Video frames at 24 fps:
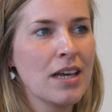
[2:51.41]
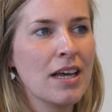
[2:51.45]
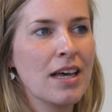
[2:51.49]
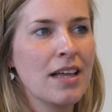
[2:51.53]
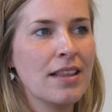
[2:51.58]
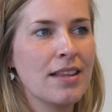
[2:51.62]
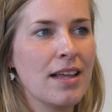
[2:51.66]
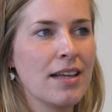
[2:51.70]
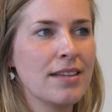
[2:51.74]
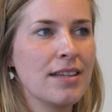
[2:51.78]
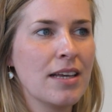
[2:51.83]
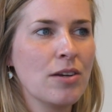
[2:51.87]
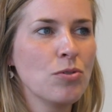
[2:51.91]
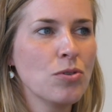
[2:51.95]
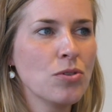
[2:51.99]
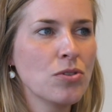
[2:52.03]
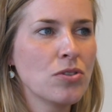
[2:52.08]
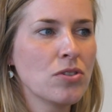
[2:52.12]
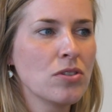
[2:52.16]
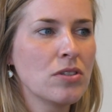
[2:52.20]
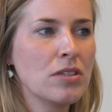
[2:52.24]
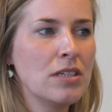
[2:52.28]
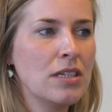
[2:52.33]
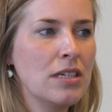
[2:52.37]
that they
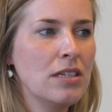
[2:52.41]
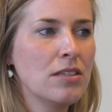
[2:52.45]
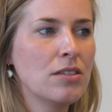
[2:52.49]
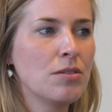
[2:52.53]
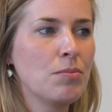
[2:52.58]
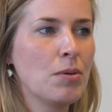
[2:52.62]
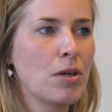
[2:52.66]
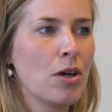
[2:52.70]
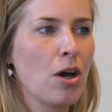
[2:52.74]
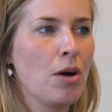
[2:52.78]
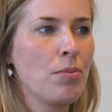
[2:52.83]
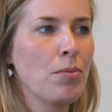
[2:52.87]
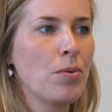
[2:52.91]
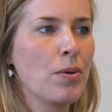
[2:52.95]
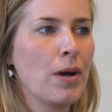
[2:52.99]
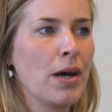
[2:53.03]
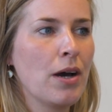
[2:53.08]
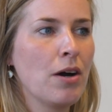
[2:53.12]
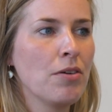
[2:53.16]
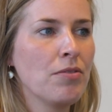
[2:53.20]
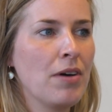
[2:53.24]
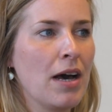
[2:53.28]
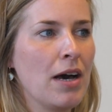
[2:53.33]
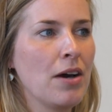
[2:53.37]
also need to become aware
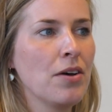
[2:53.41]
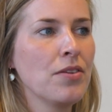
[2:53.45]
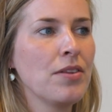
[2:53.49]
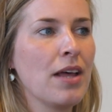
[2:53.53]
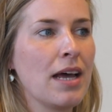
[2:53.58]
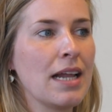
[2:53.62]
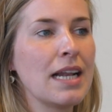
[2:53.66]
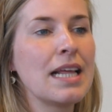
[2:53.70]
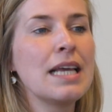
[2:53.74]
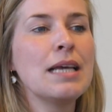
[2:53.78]
of how that